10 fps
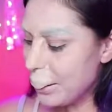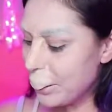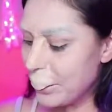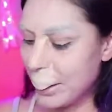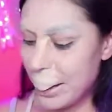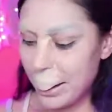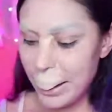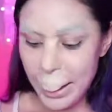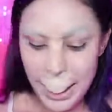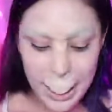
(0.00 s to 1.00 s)
What
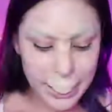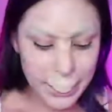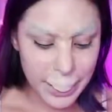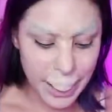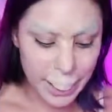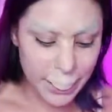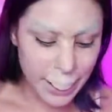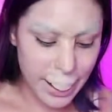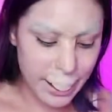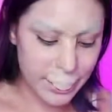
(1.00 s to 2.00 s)
the heck? Okay, all
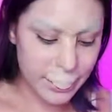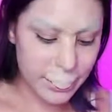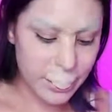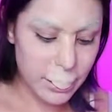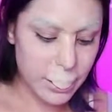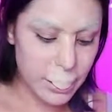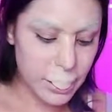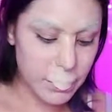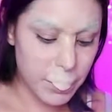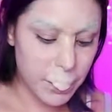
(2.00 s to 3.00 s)
right. Let's
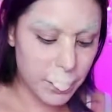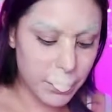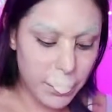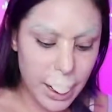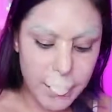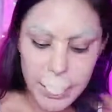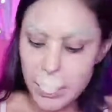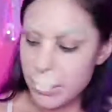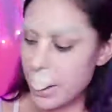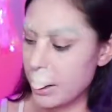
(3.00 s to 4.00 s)
just put a crap
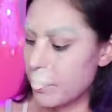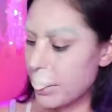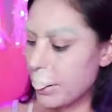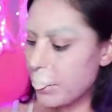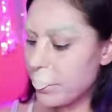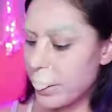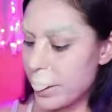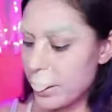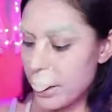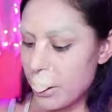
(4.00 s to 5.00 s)
ton of makeup on over
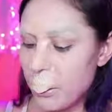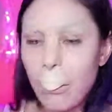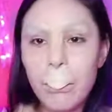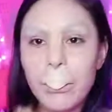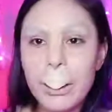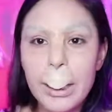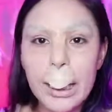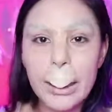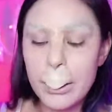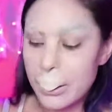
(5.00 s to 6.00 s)
this and hopefully
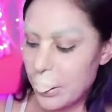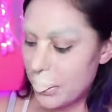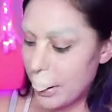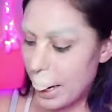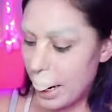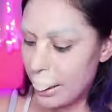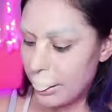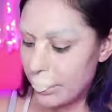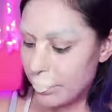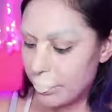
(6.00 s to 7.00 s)
it looks okay.